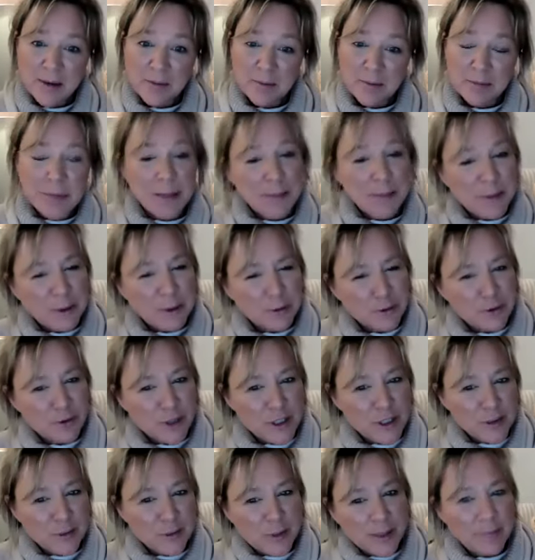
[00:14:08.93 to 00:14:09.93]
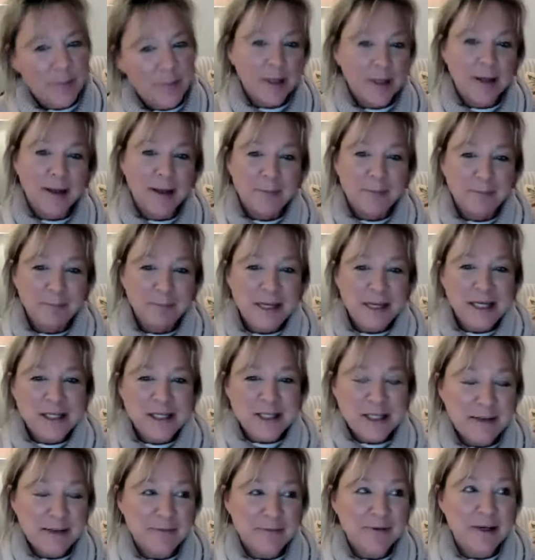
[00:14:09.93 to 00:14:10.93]
Maybe not straight away, but
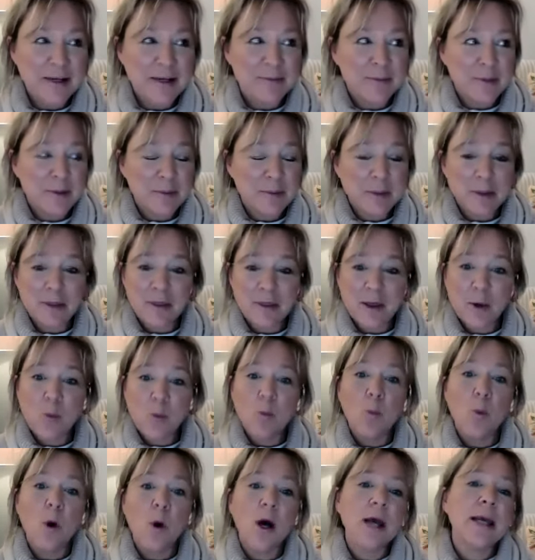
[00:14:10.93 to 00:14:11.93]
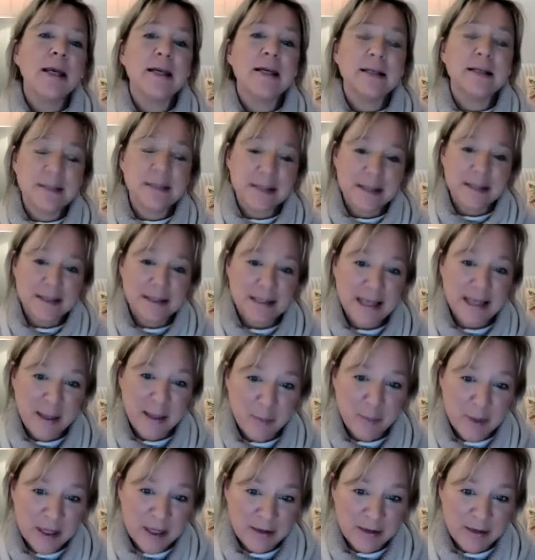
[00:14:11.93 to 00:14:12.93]
immediately flip them and think, why is this
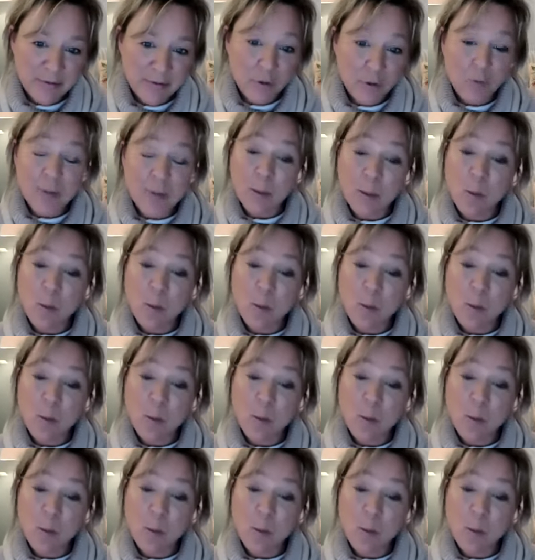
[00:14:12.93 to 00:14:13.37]
happening for me?